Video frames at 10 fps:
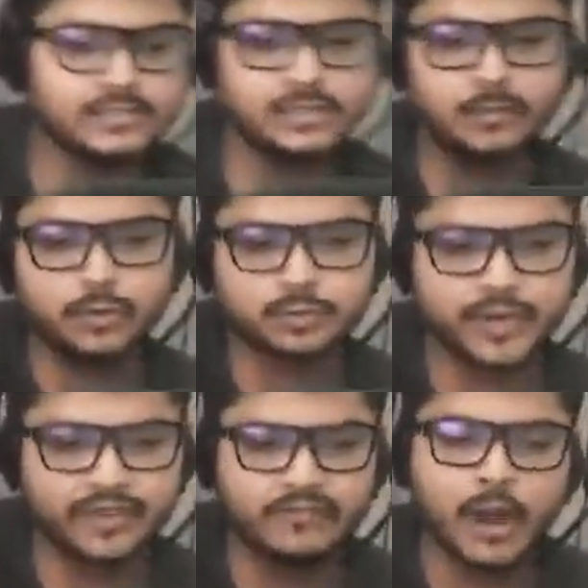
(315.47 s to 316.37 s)
This is the most
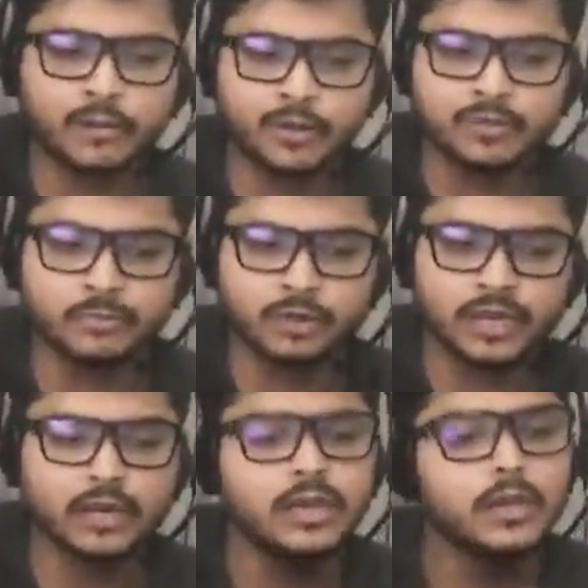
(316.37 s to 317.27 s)
running fabric in the
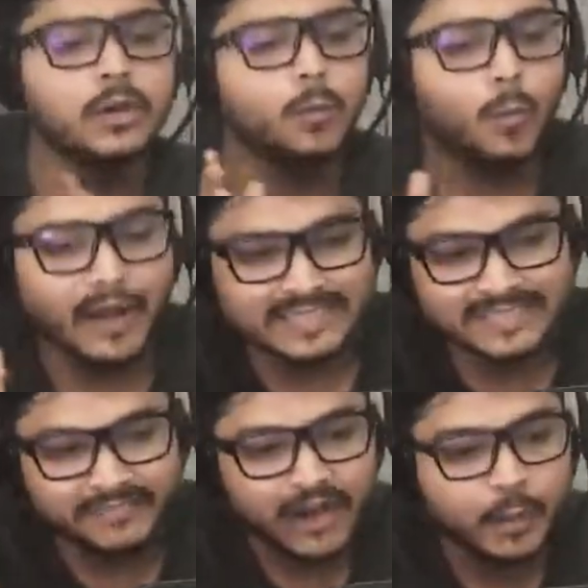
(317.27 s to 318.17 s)
market.
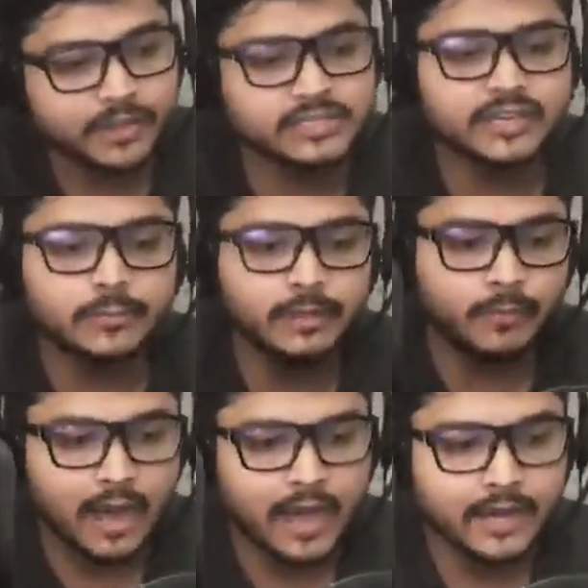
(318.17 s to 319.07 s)
Once the fabric is going to be
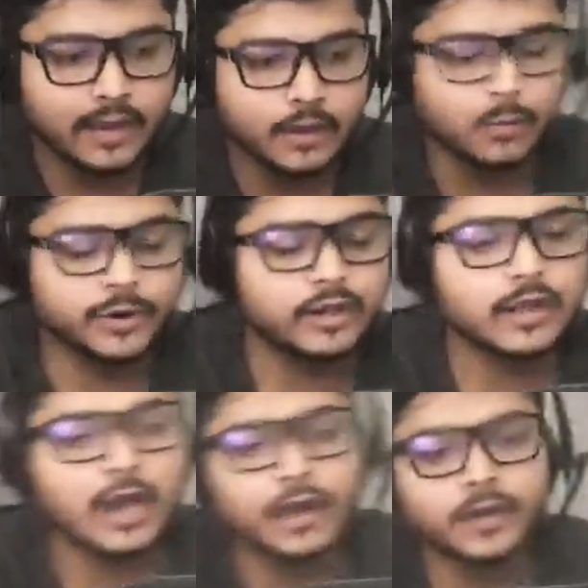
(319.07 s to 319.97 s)
bought, we're
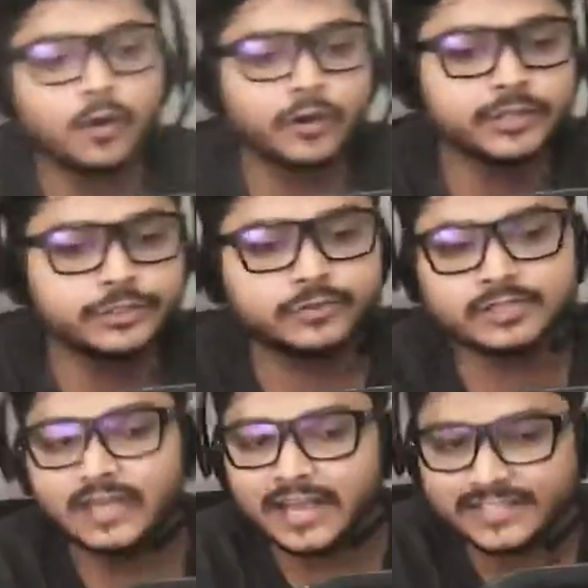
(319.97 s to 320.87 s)
going to cut it according to
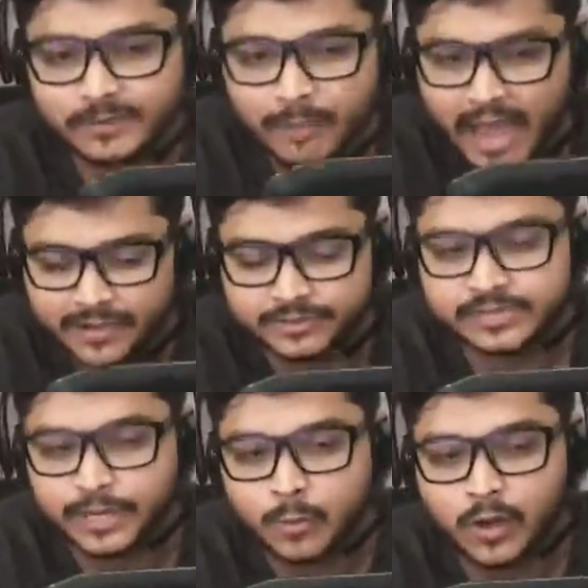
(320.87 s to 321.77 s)
the sizing
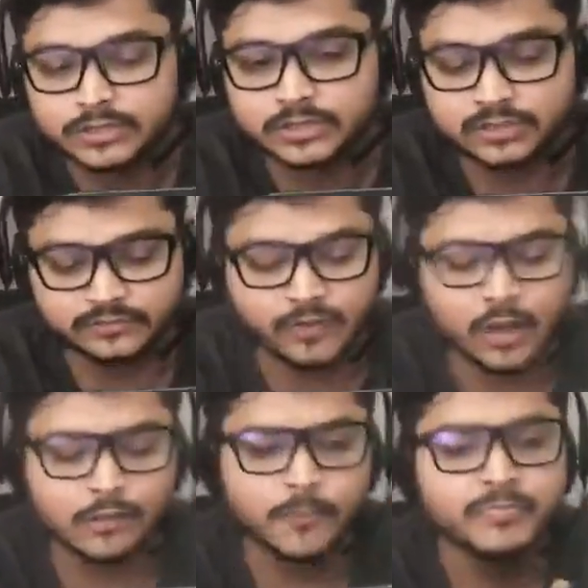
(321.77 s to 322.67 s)
patterns that he wants us to
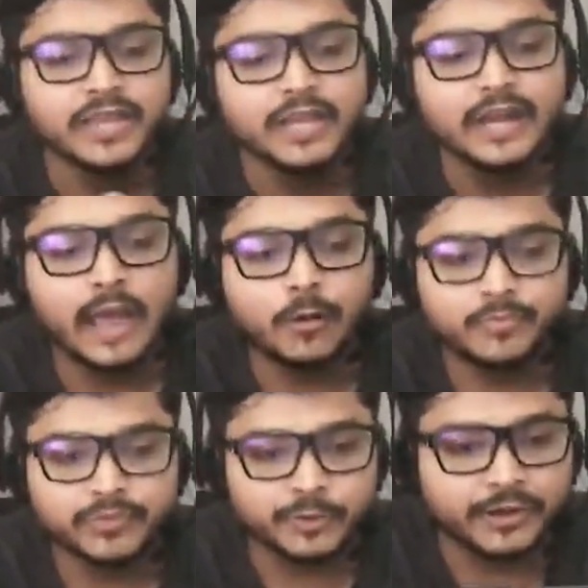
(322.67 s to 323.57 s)
follow.
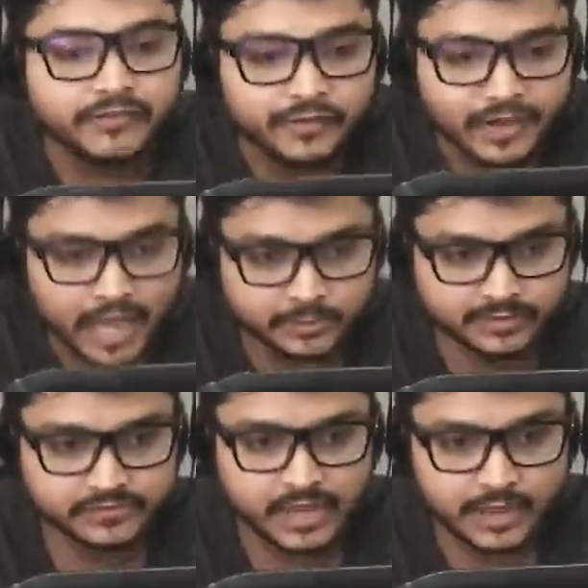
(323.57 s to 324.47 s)
Now, there are different
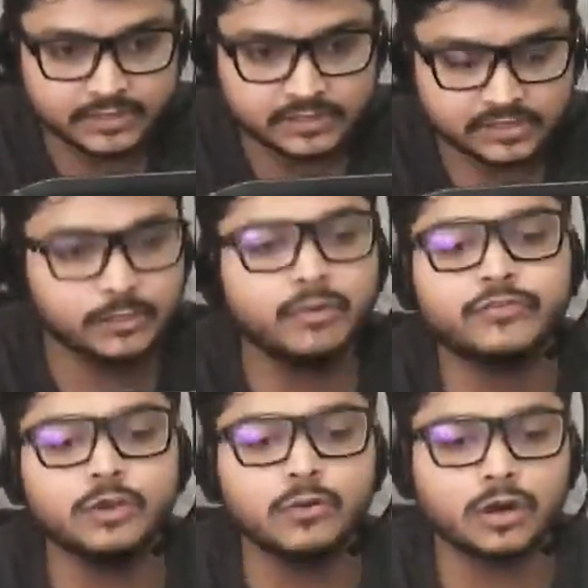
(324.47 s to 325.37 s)
types of size. Some
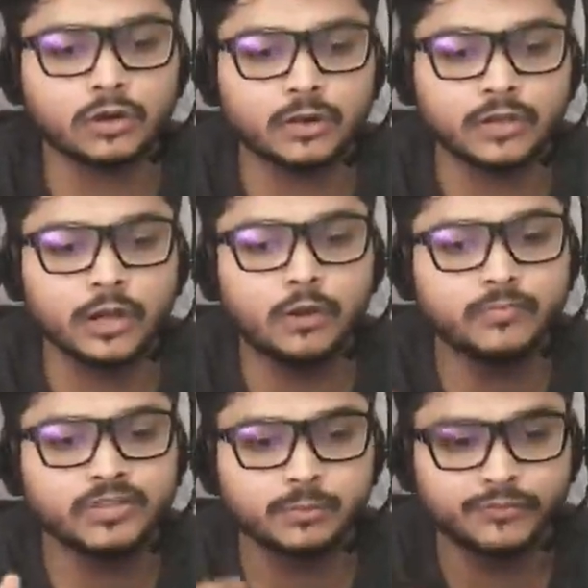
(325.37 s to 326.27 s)
of you are,
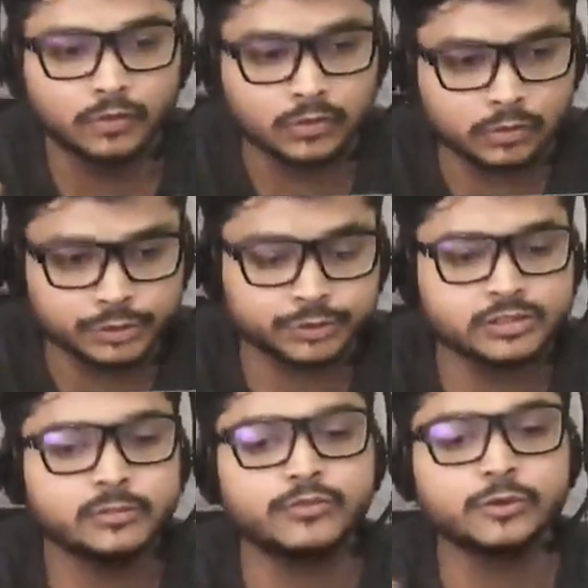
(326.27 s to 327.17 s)
some of you are larger,
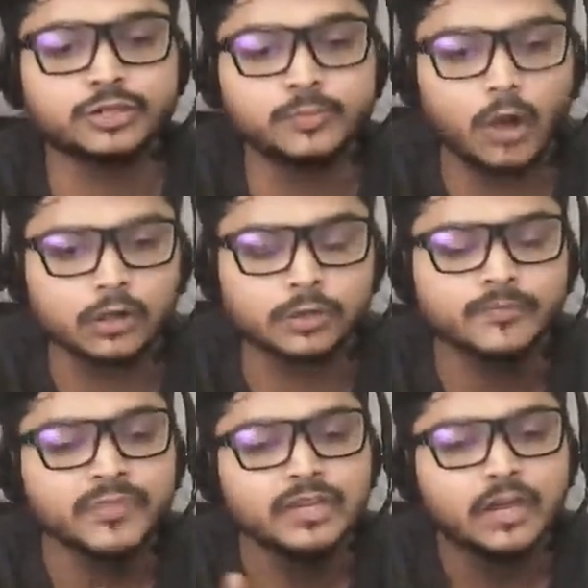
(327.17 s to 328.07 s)
some of you are smaller.